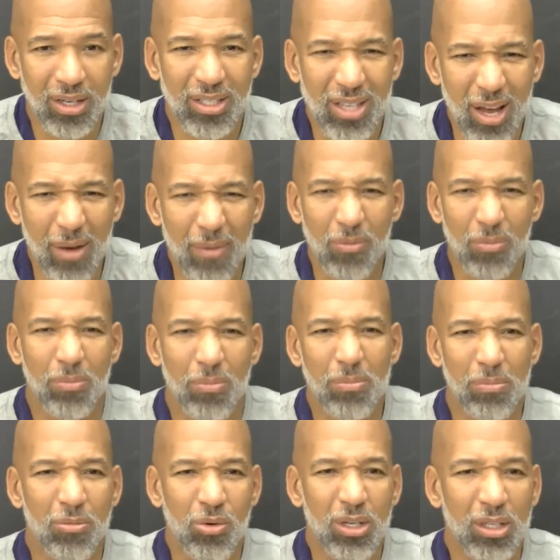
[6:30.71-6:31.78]
He's got
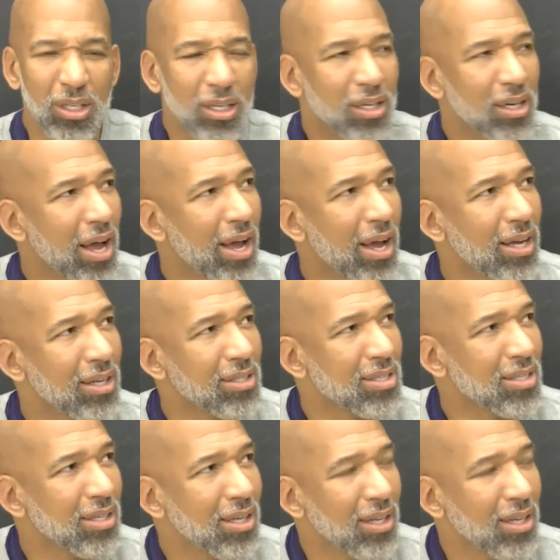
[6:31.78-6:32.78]
really good hands